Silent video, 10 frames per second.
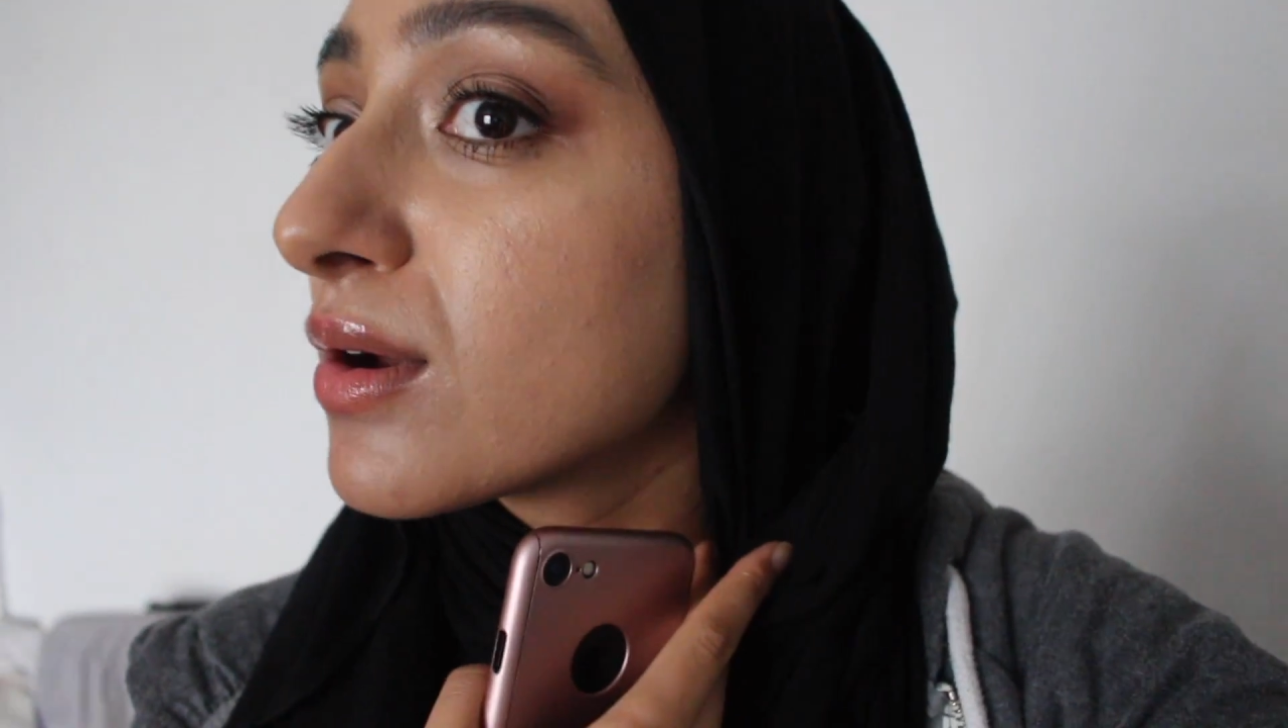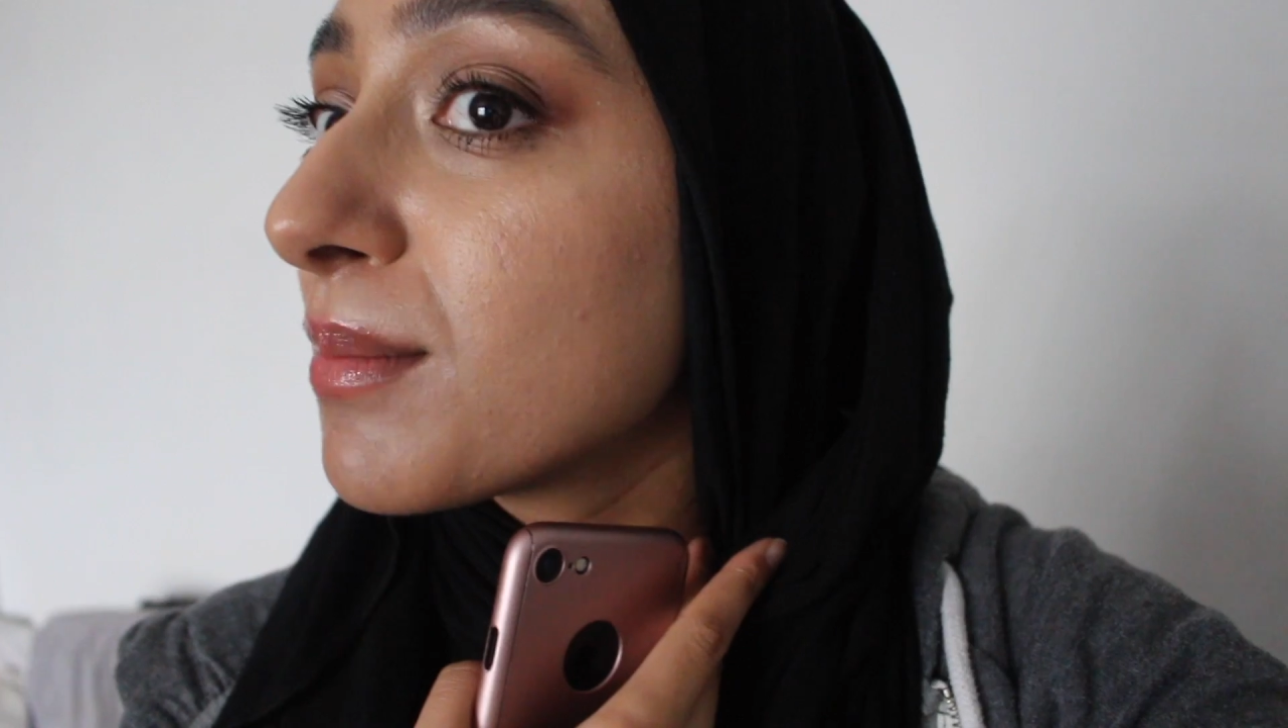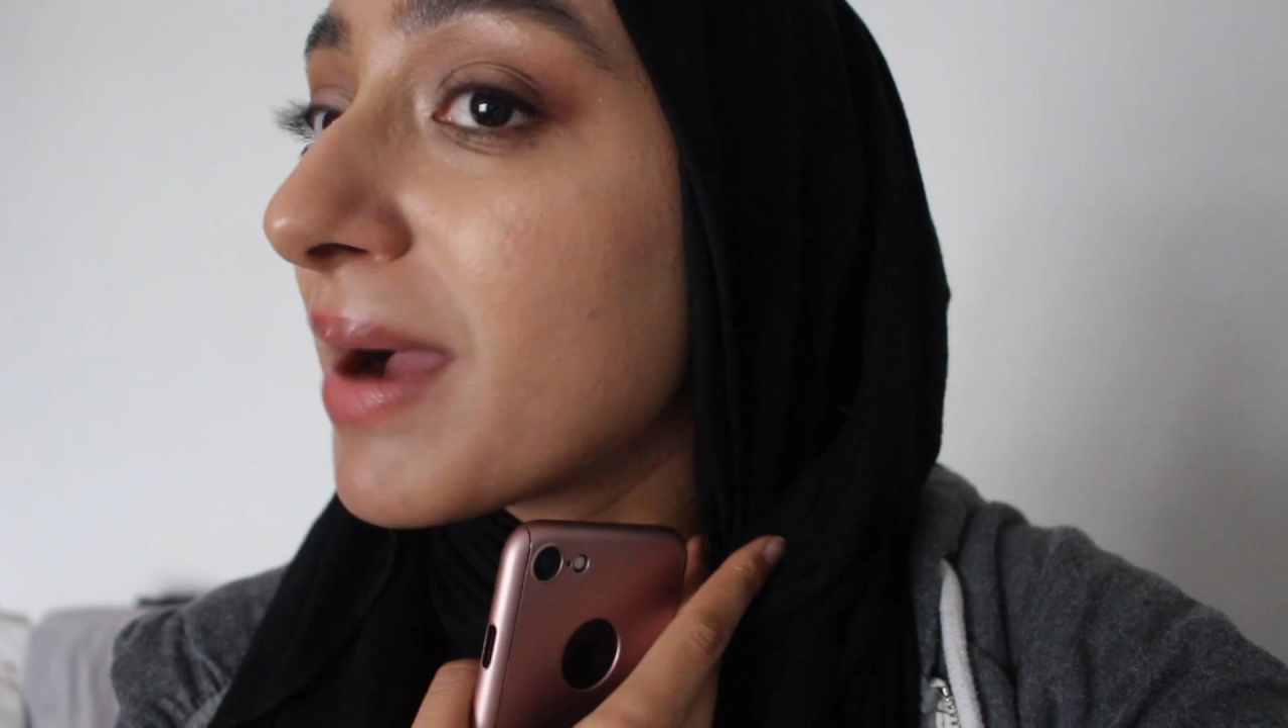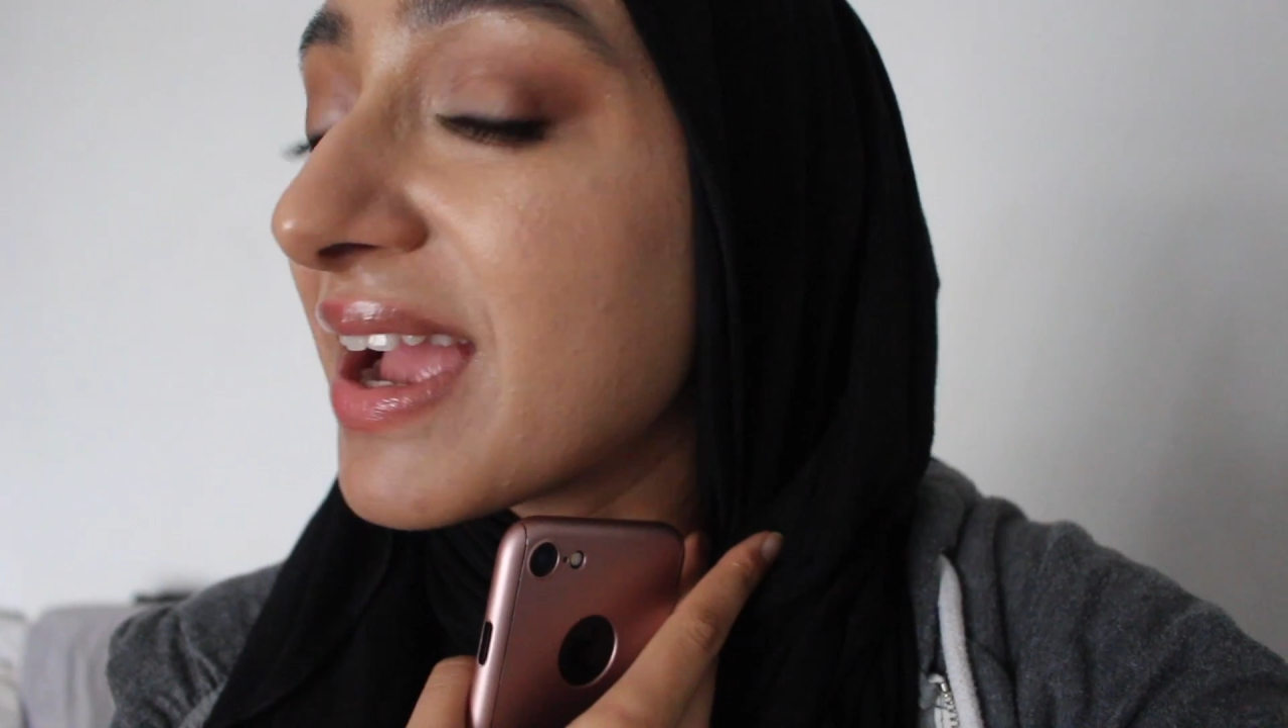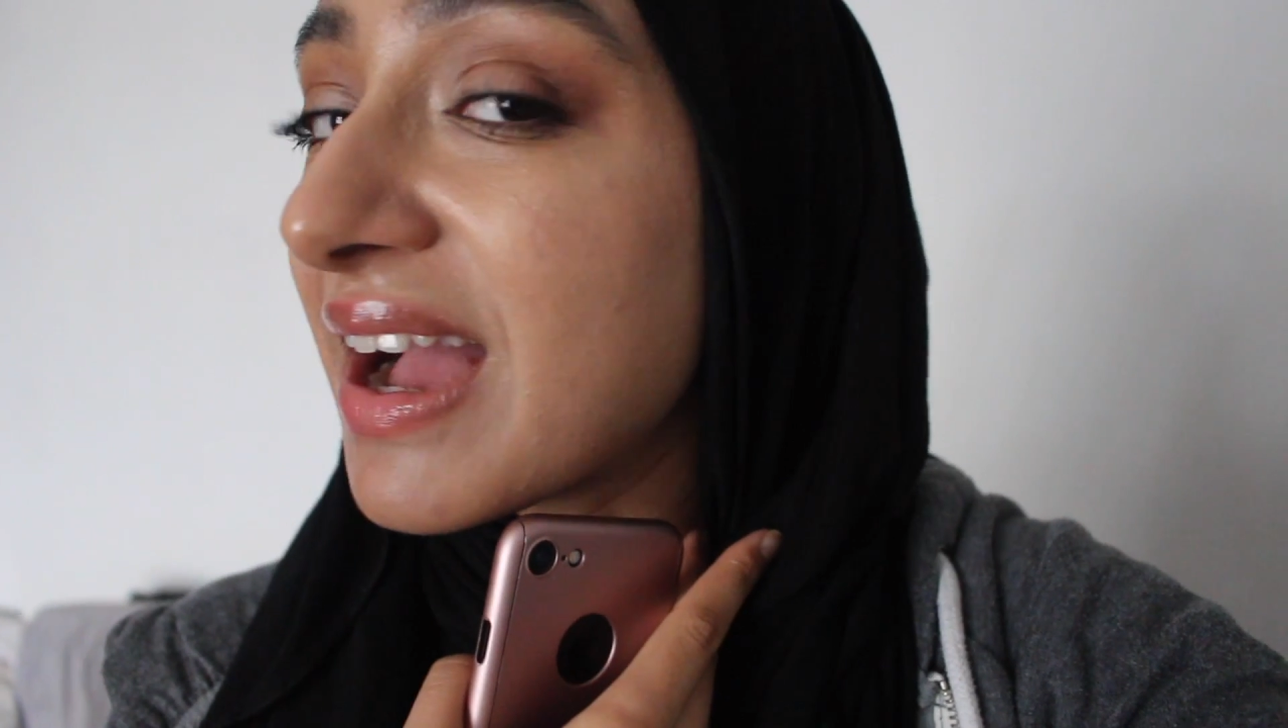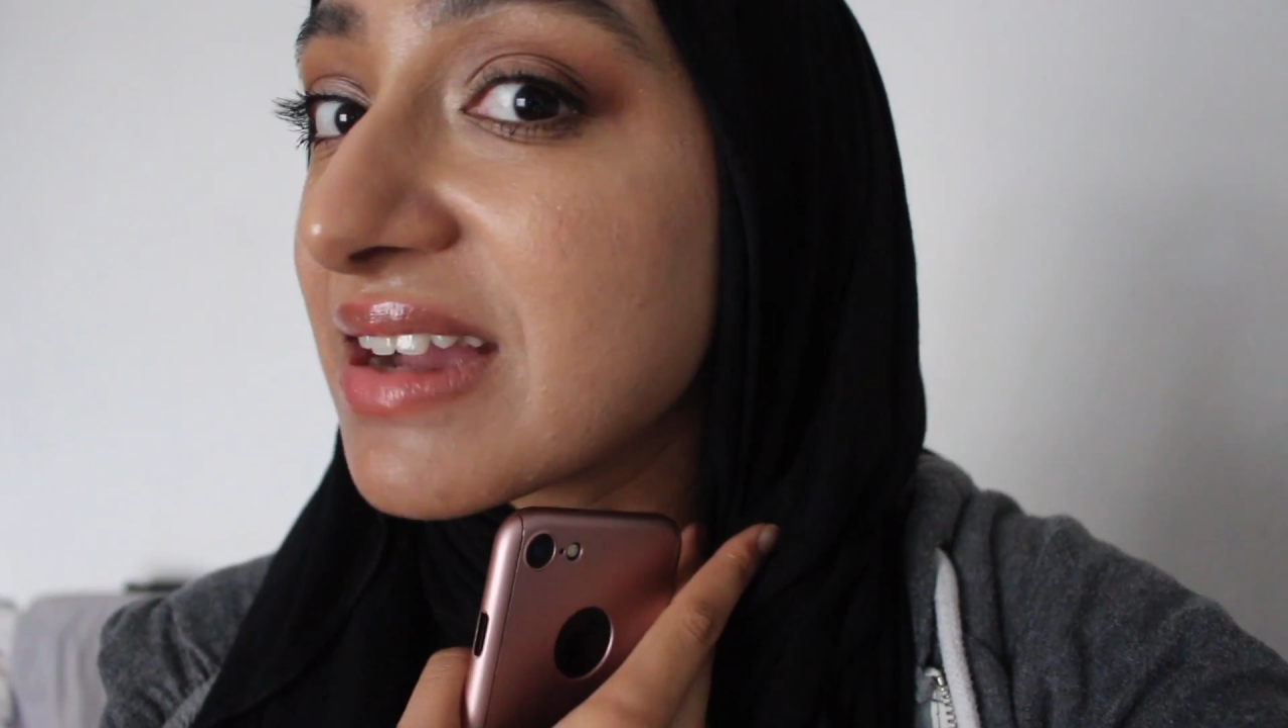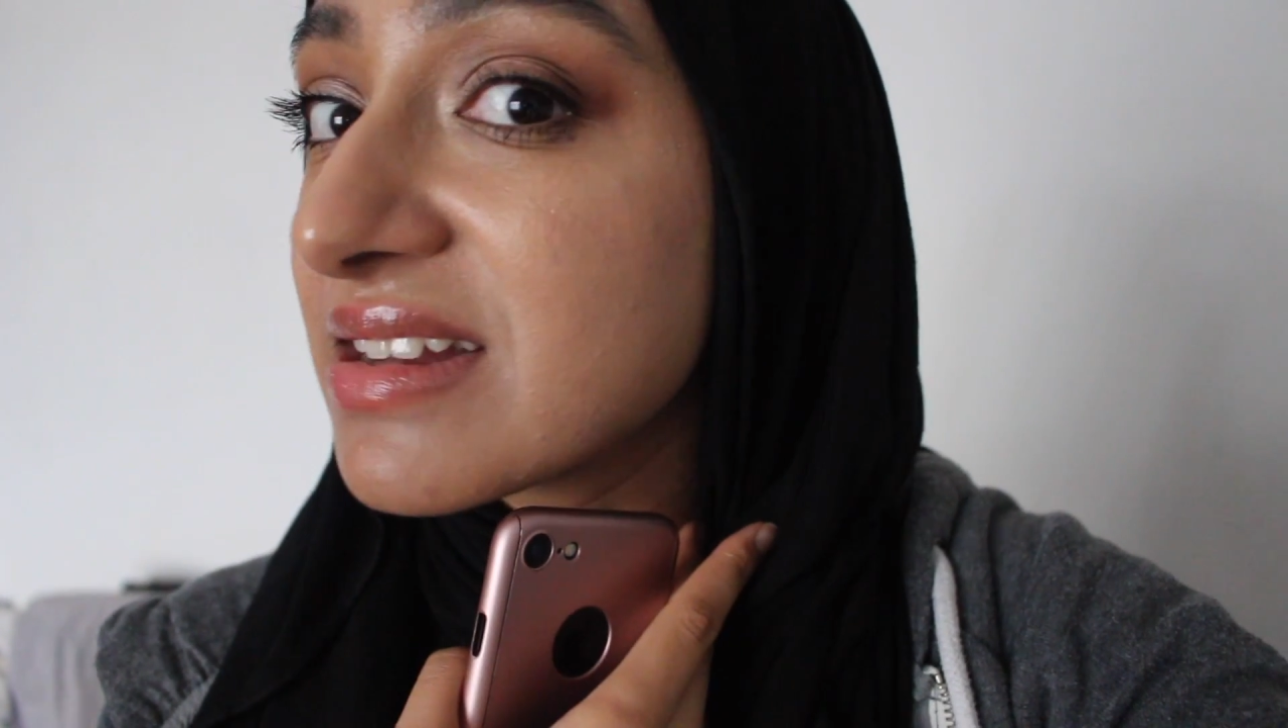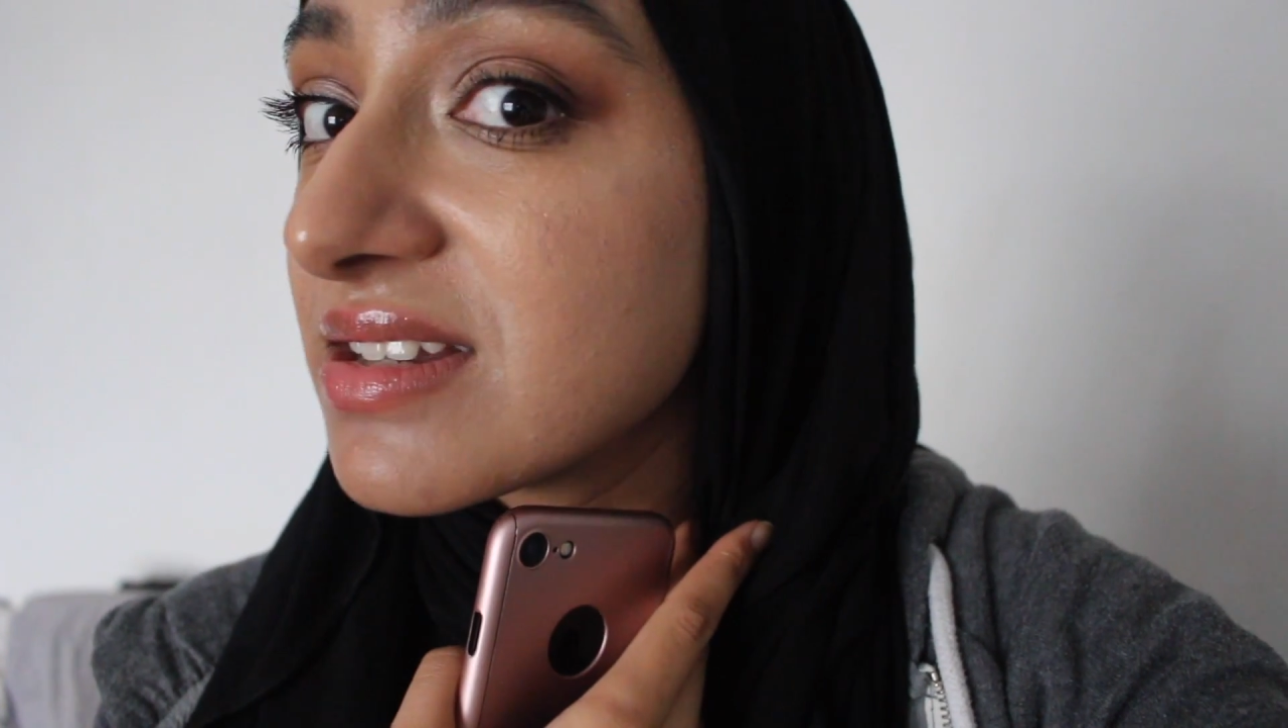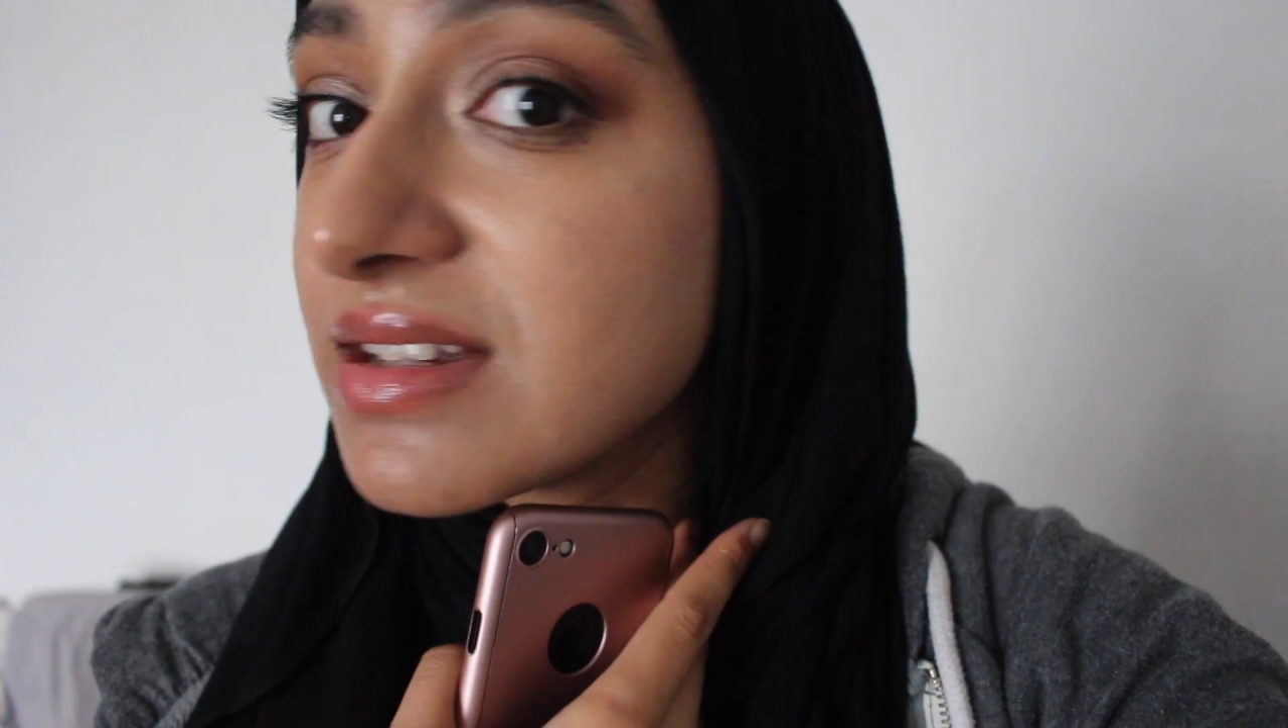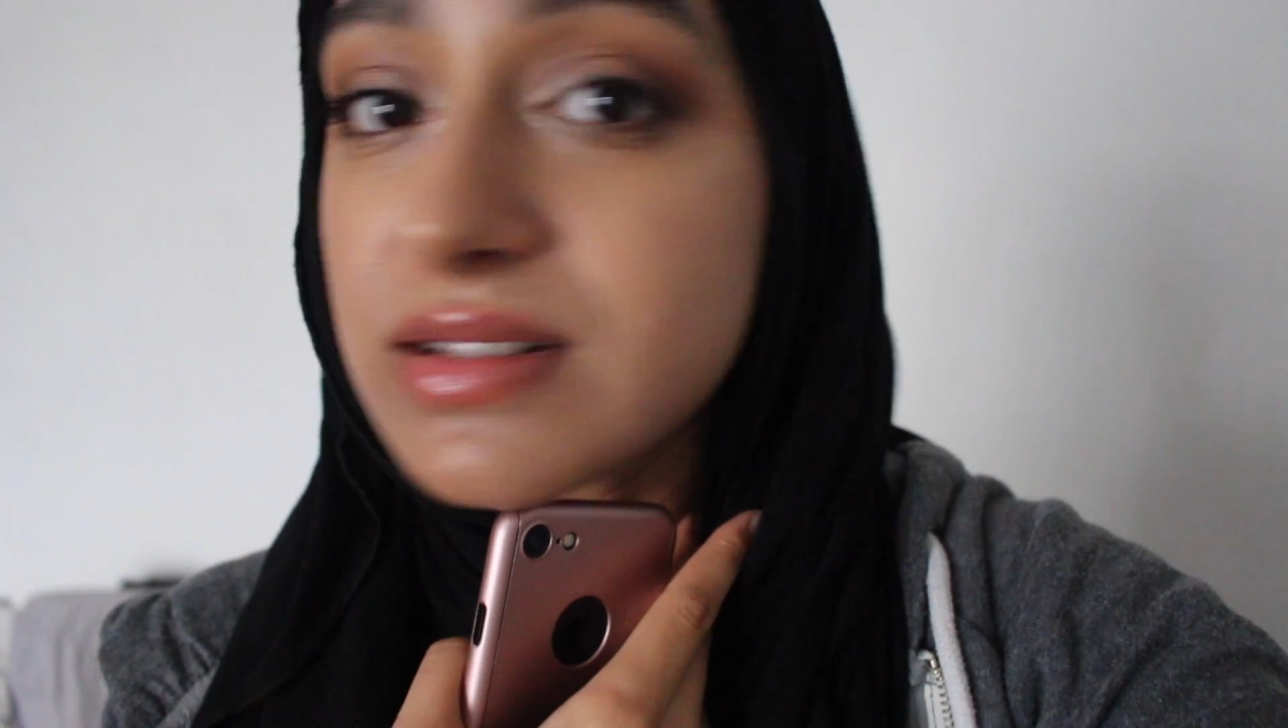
My acne